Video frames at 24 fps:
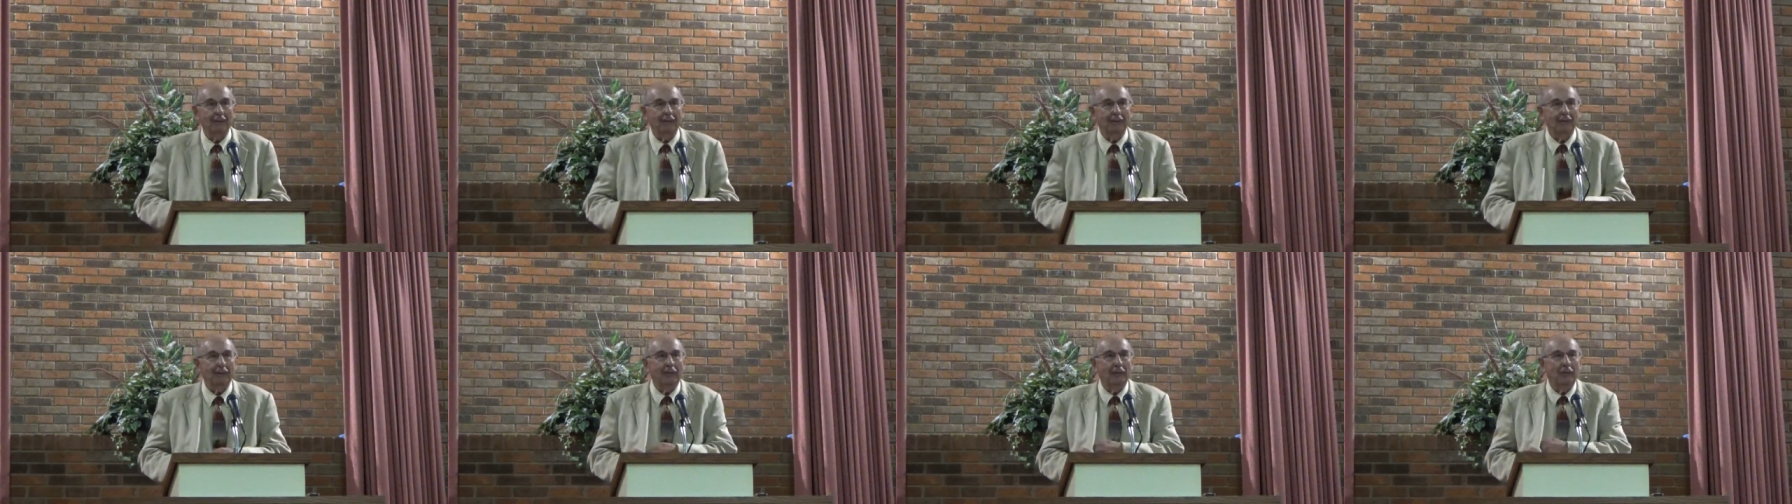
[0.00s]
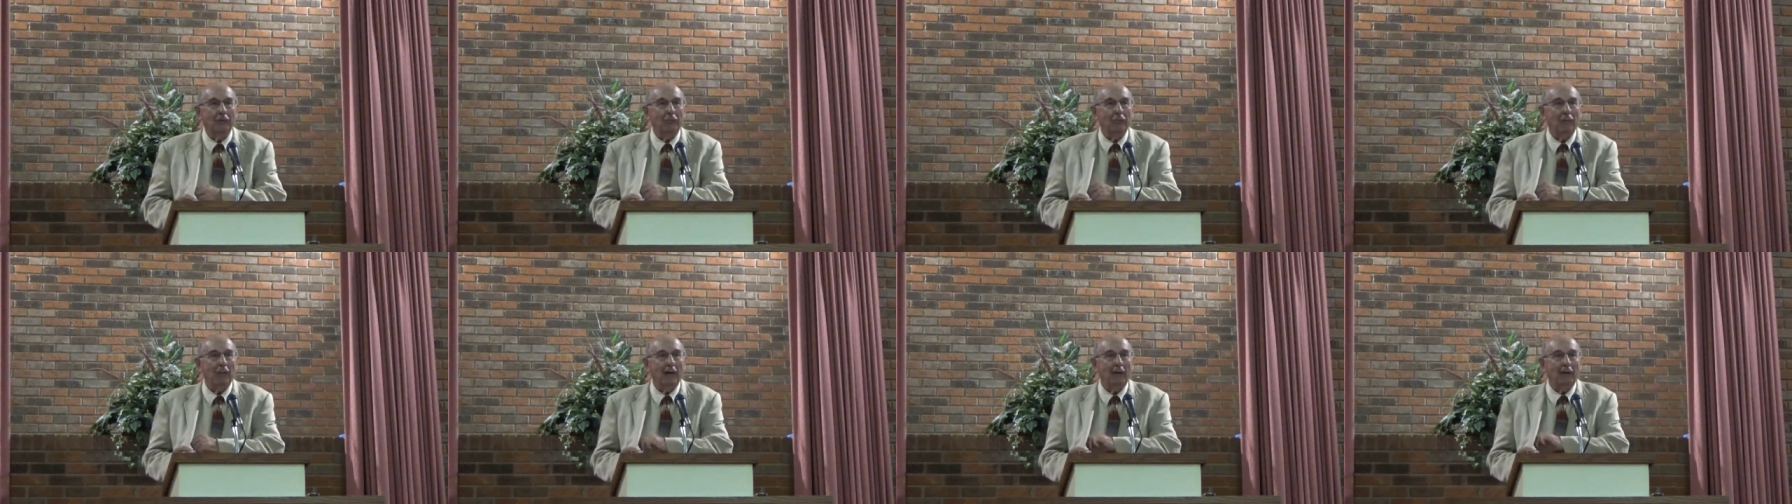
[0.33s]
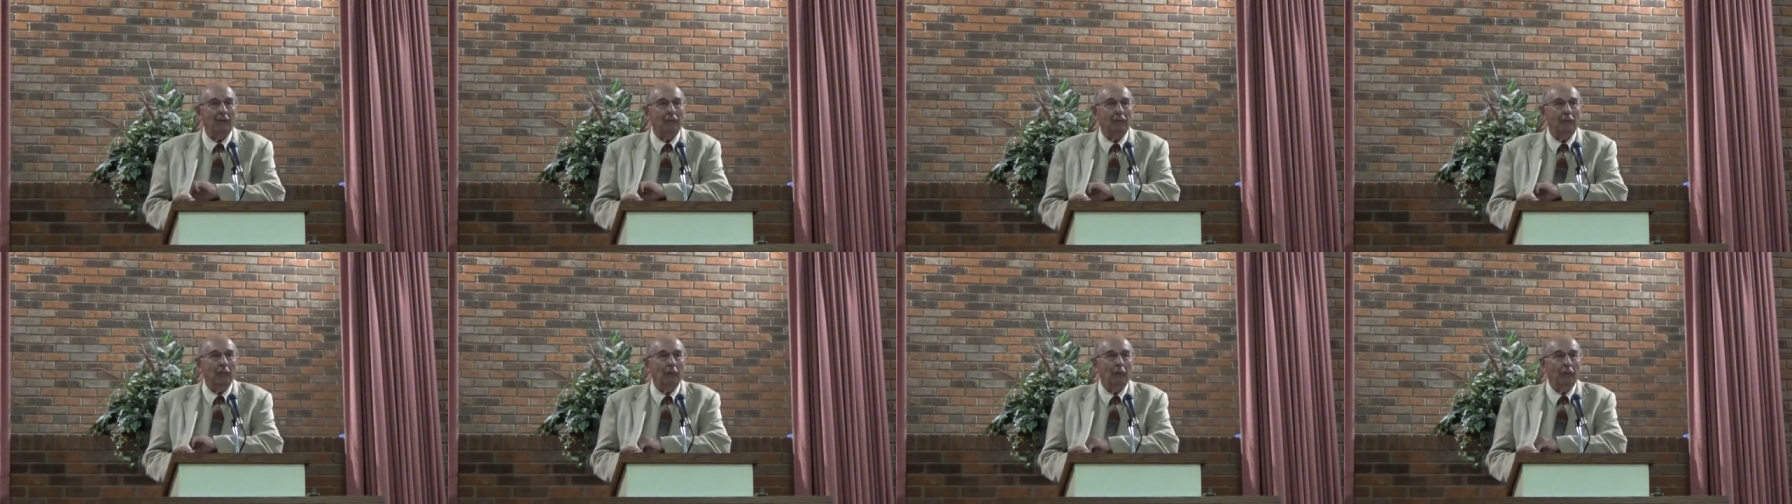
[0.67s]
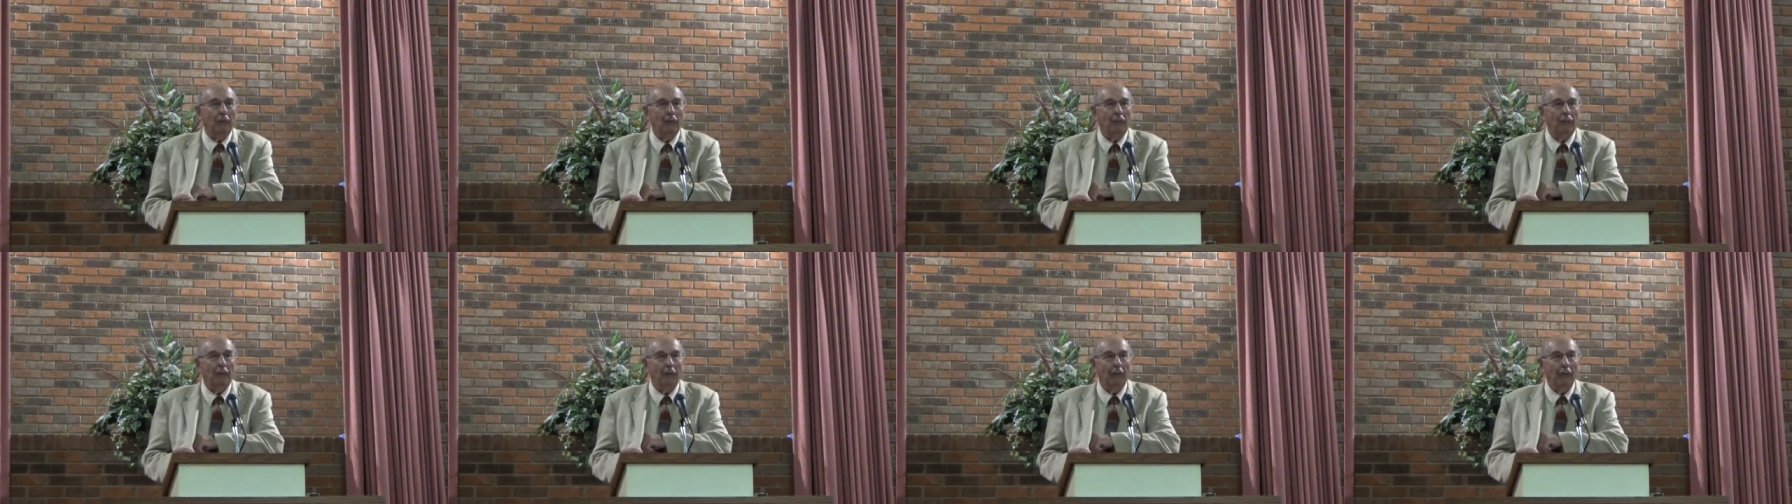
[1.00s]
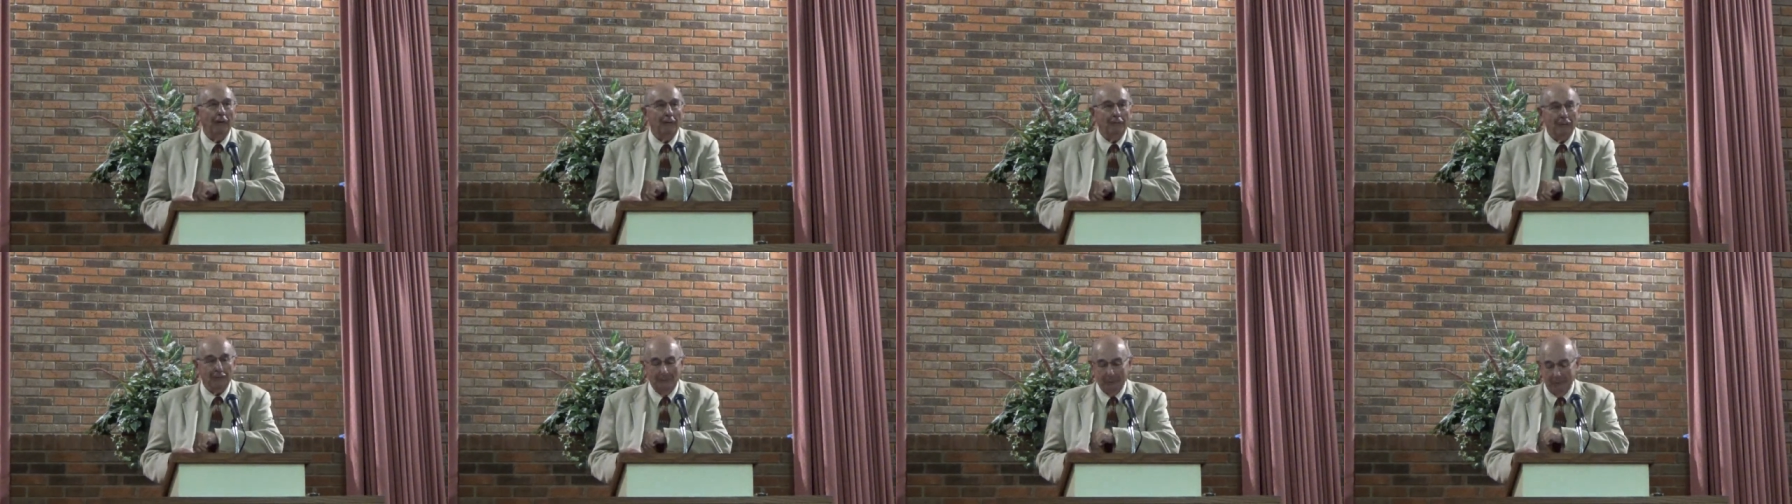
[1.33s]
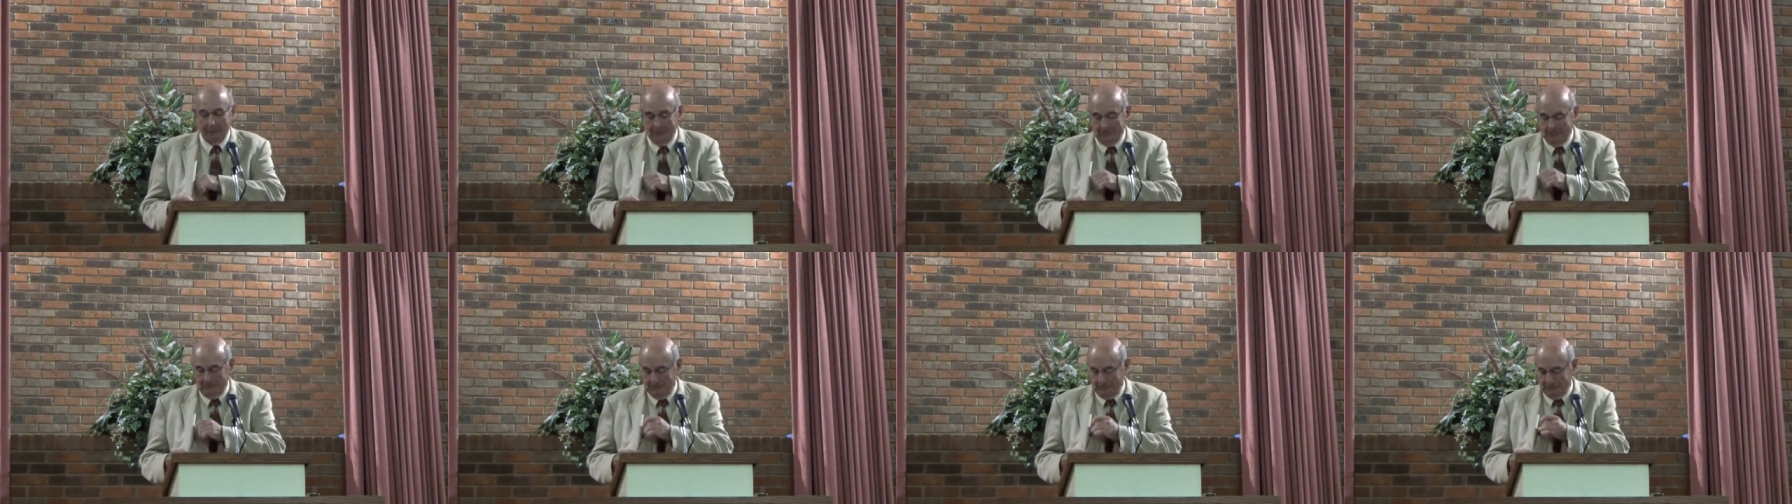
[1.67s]
Get this microphone on,
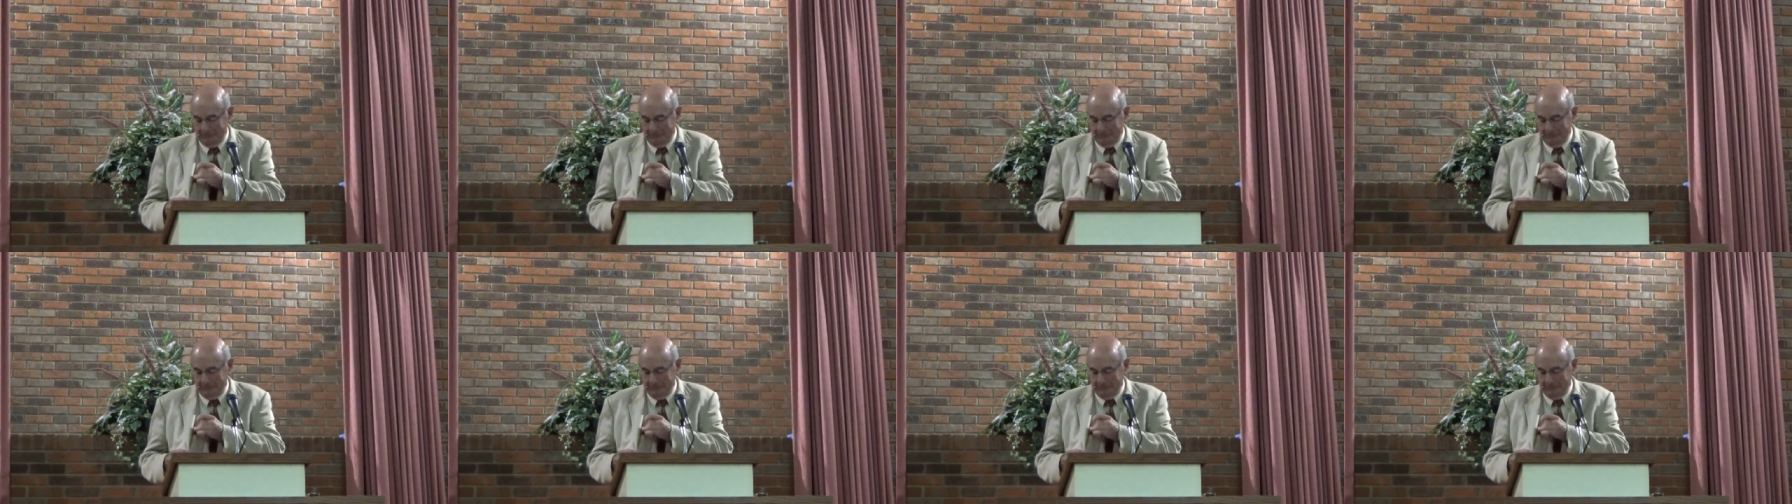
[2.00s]
Andrew.